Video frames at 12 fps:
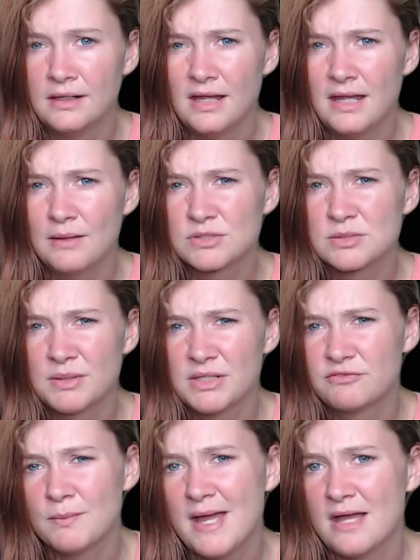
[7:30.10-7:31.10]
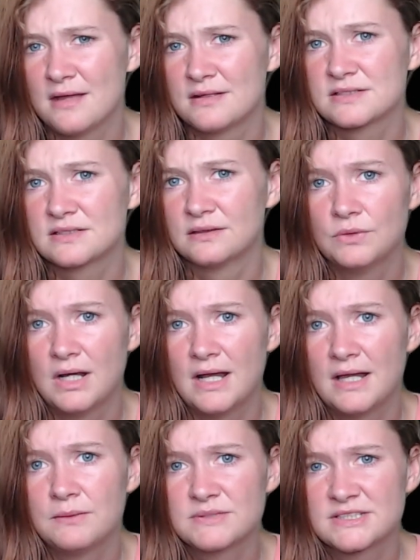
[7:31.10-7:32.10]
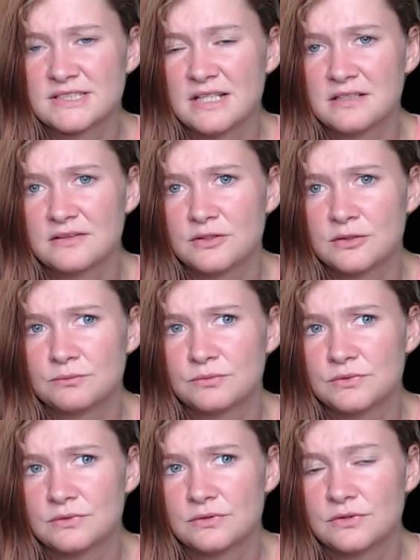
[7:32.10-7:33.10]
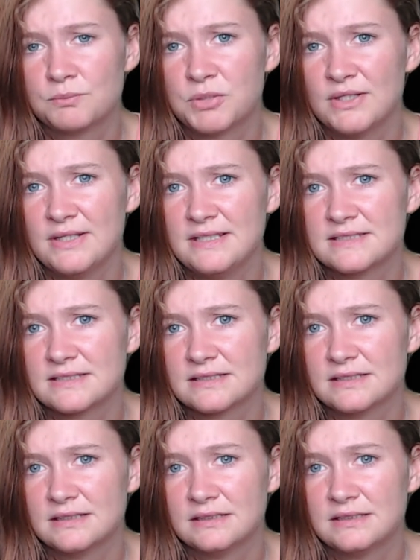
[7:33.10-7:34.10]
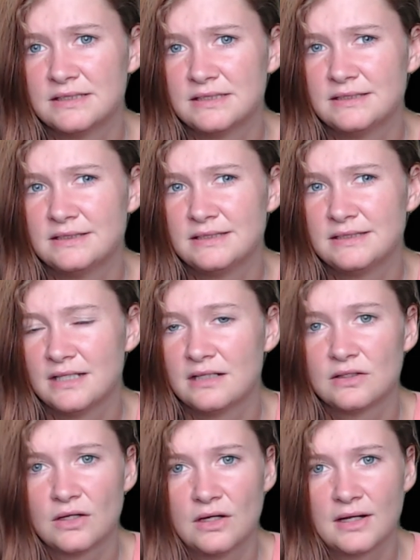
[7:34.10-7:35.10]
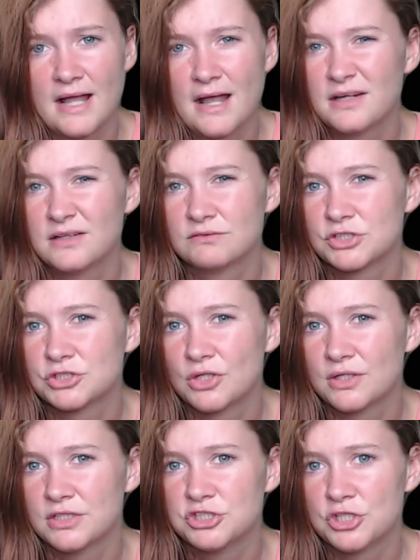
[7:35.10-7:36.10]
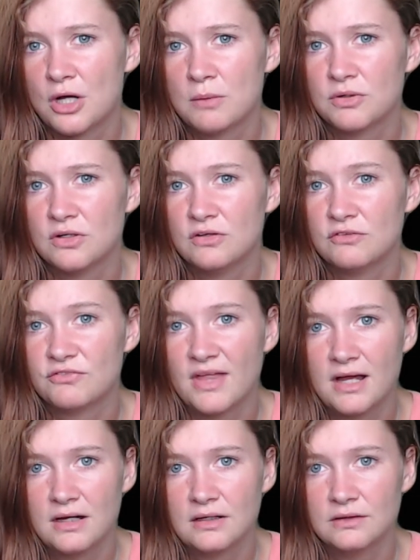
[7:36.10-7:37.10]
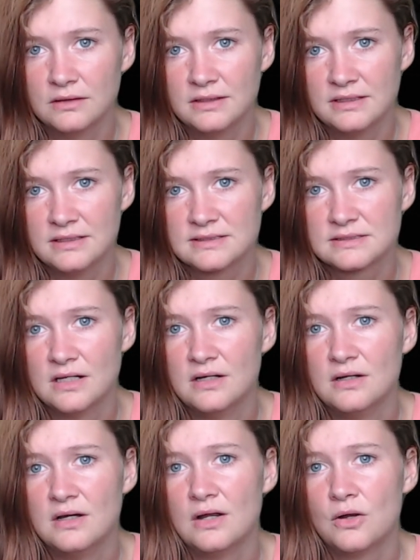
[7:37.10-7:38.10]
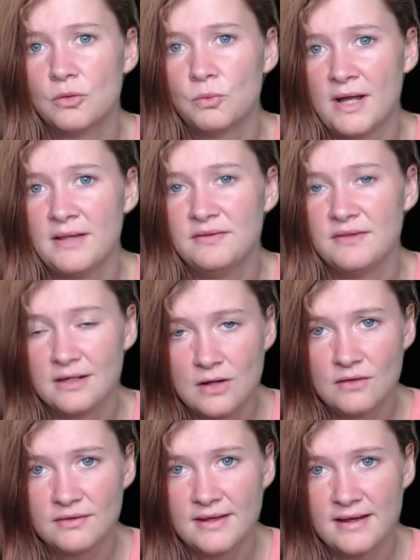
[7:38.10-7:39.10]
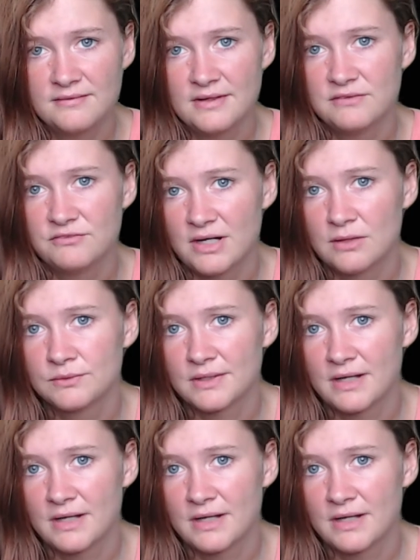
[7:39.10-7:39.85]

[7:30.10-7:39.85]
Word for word: it was a bit of a mess. And it was said that the the police did kind of a shoddy job of that at least. When they got there, they found